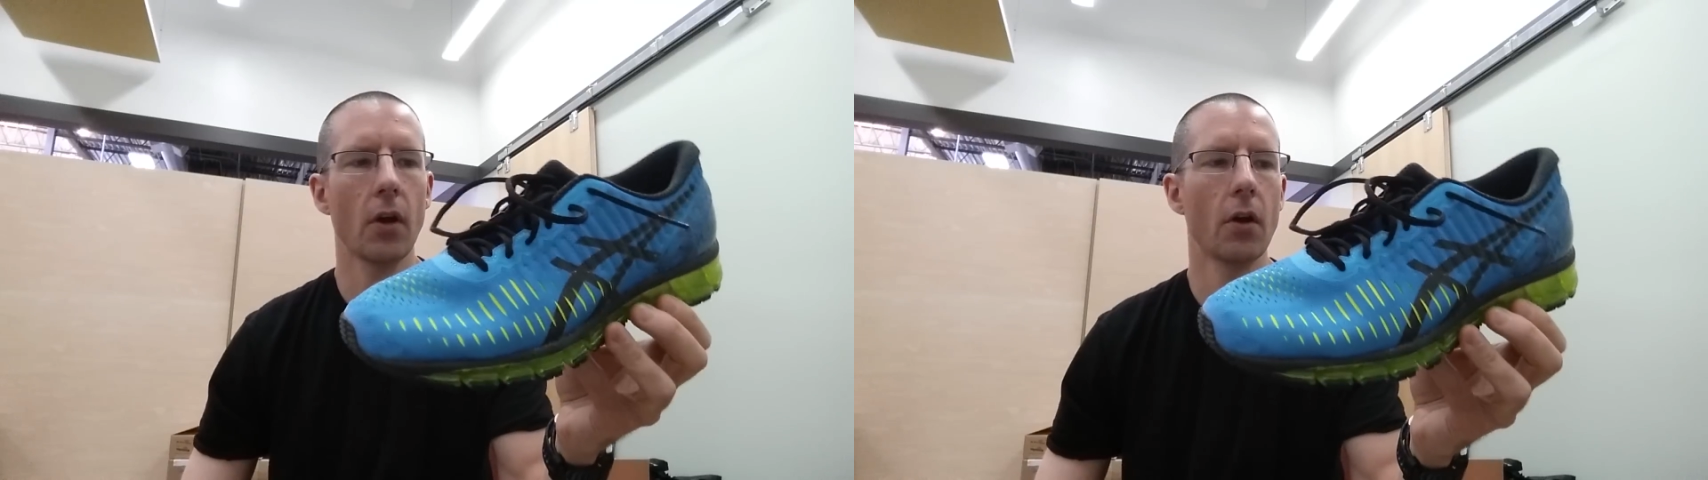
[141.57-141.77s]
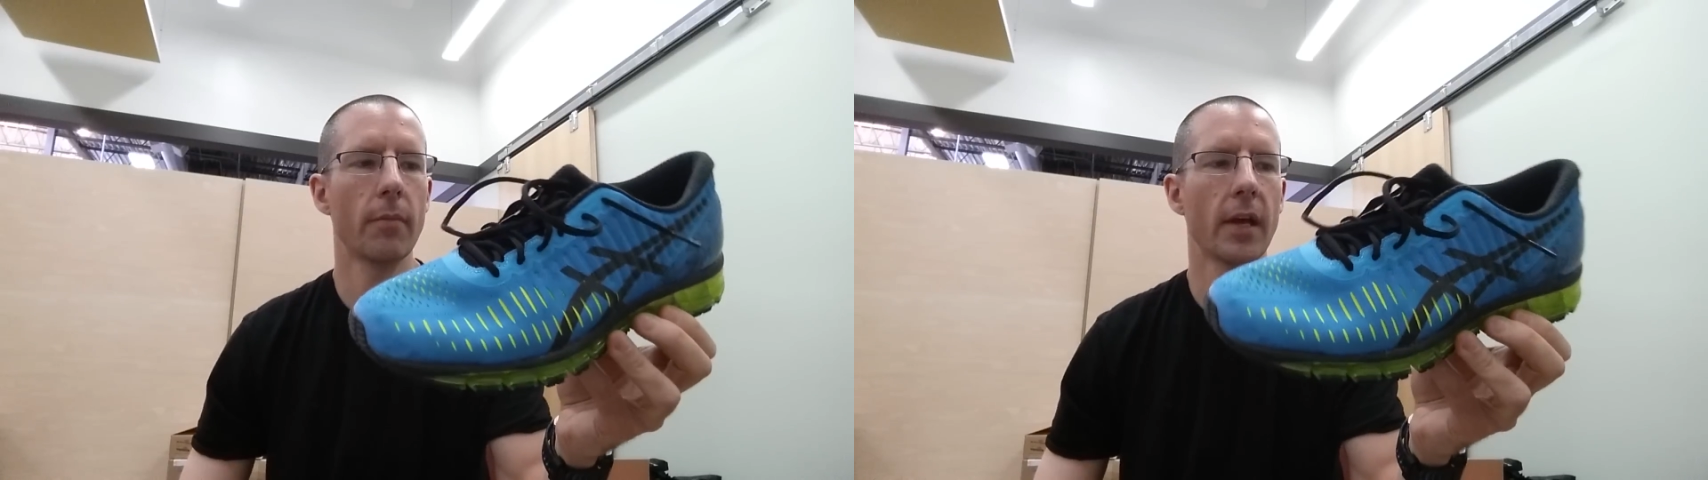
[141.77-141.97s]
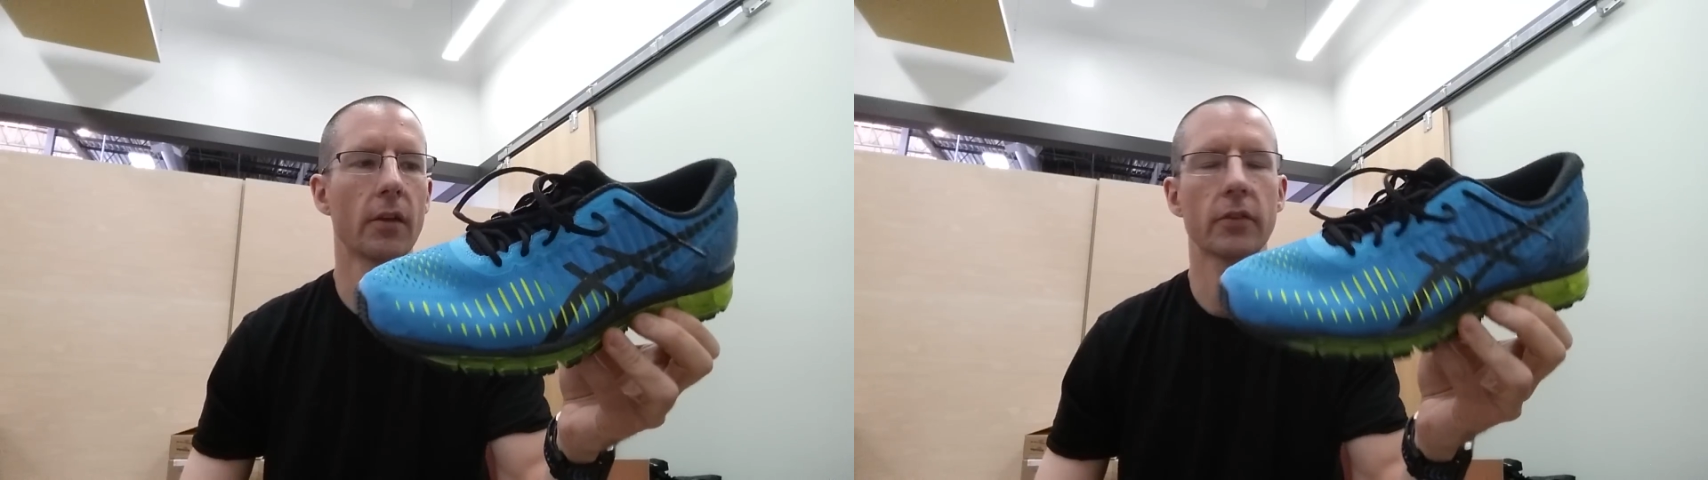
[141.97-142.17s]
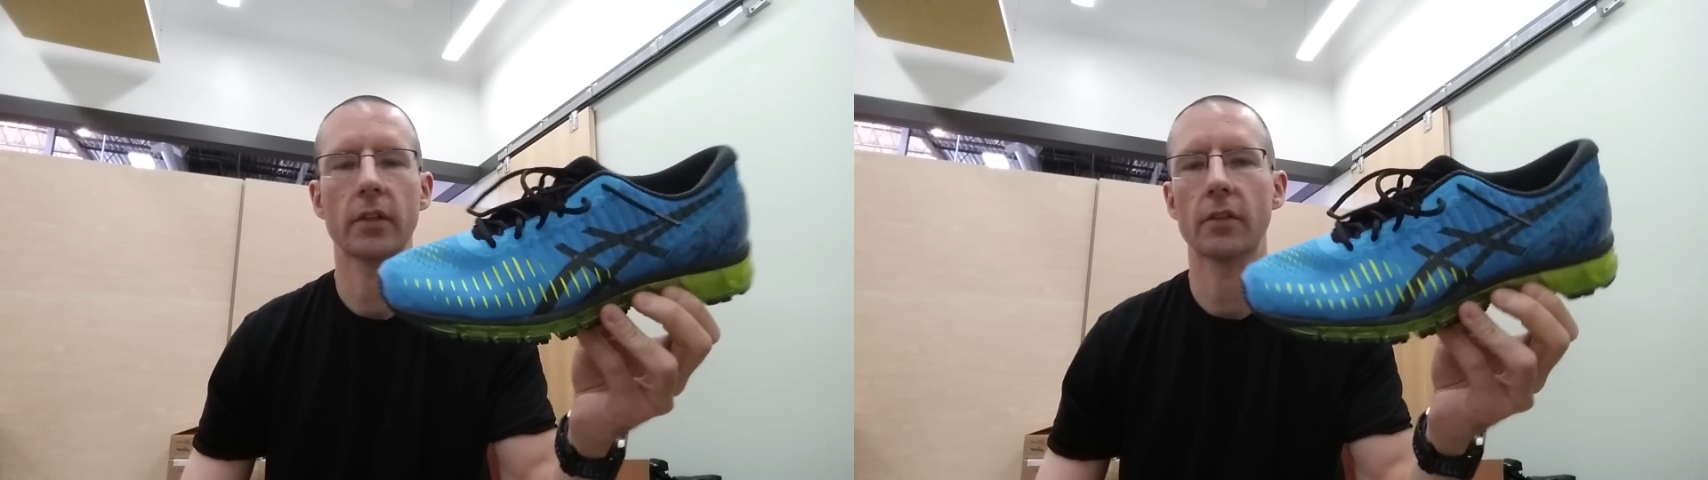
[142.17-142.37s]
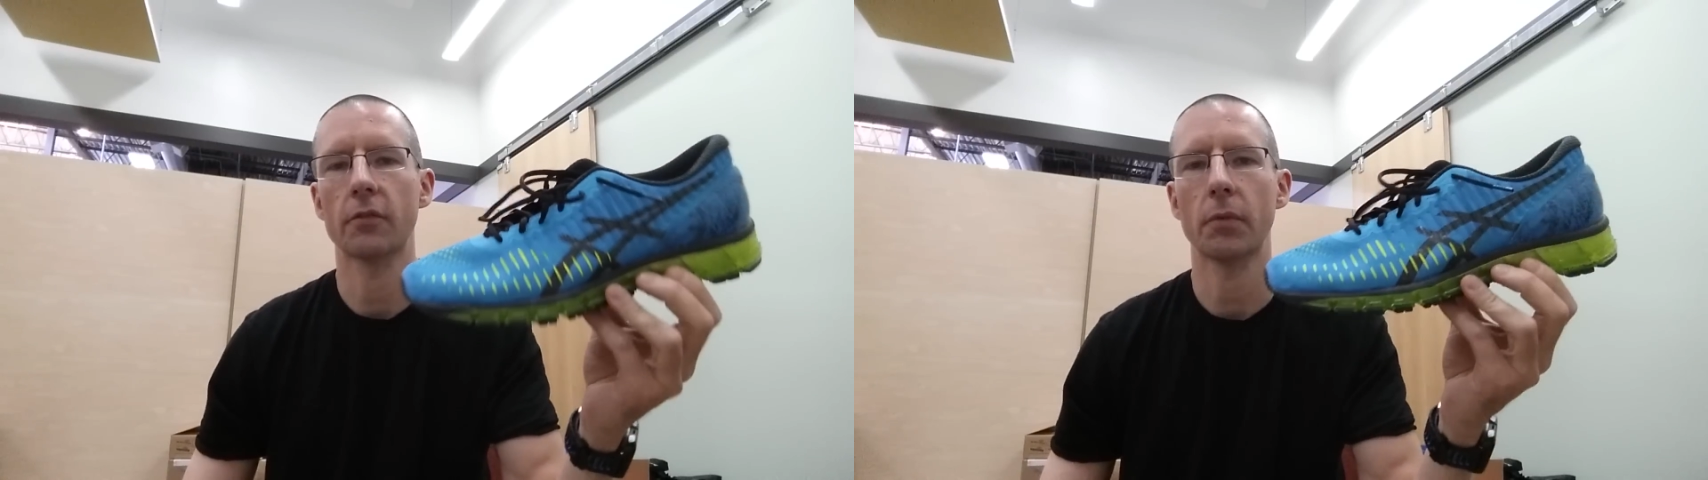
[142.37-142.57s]
oh man, it looks
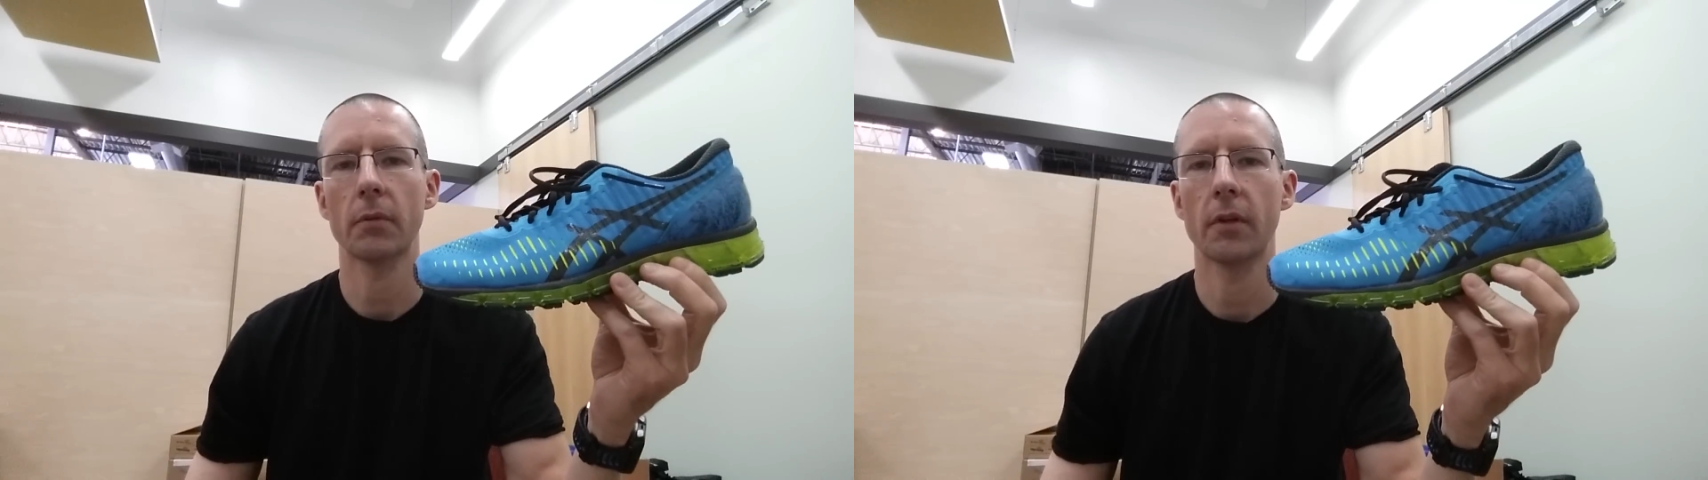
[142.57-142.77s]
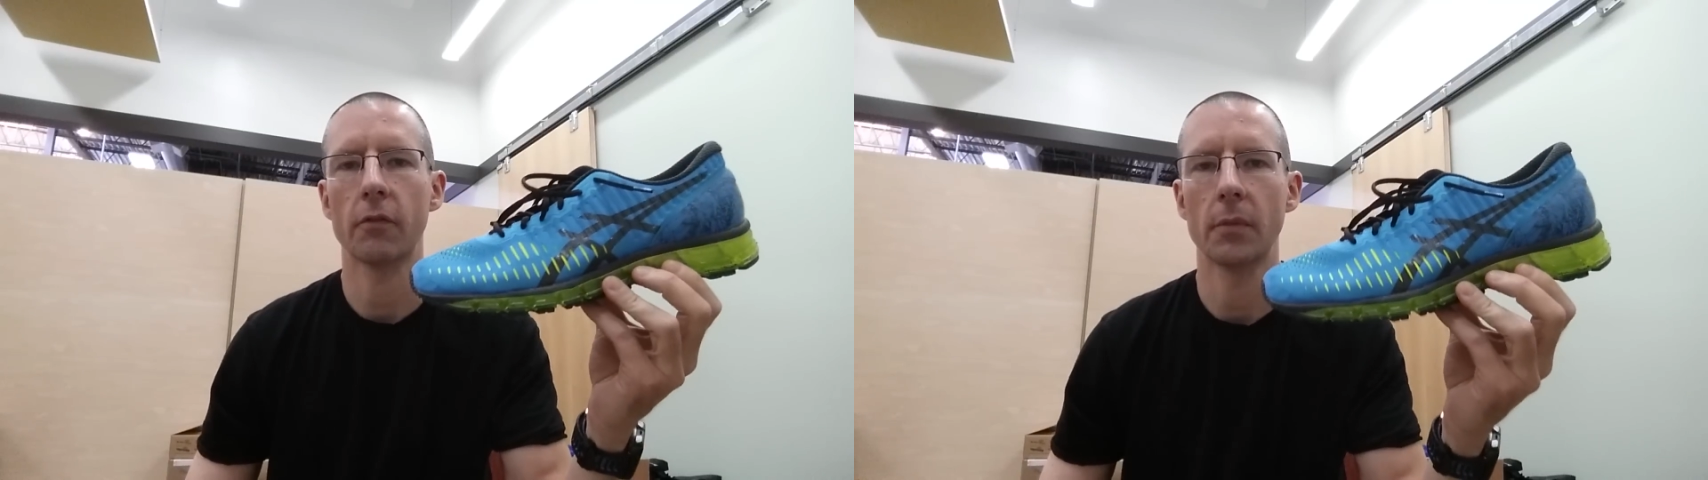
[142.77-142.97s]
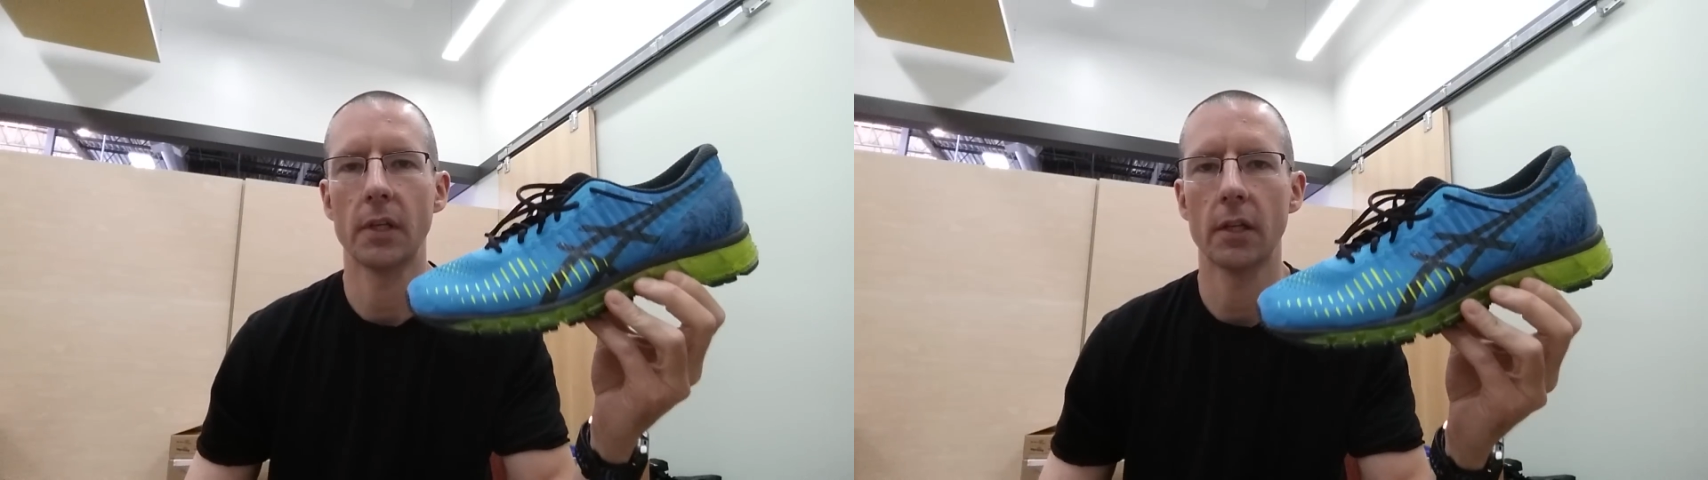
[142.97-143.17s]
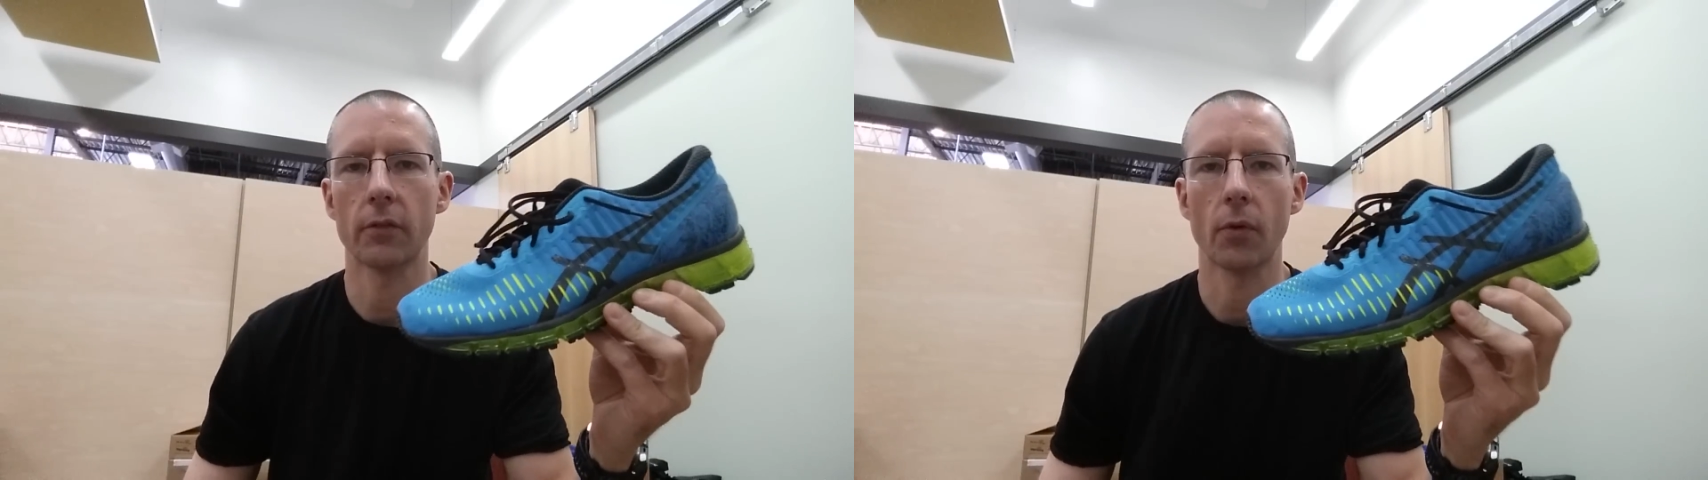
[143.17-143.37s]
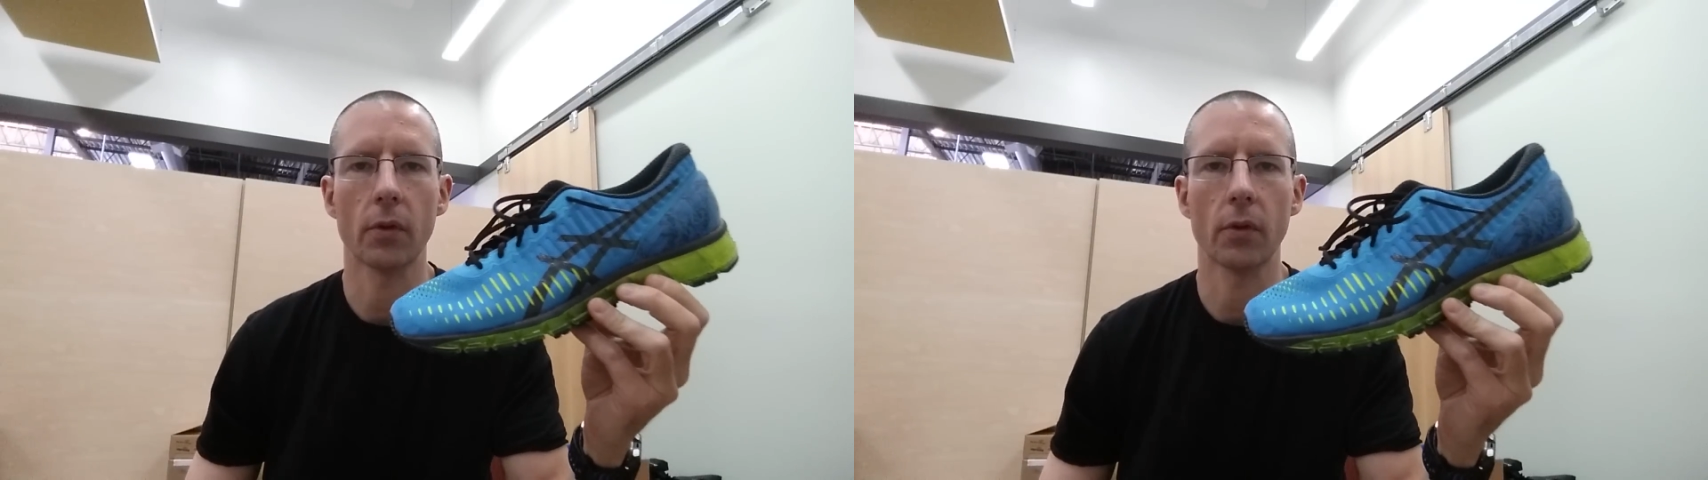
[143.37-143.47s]
like the spring blade from Adidas,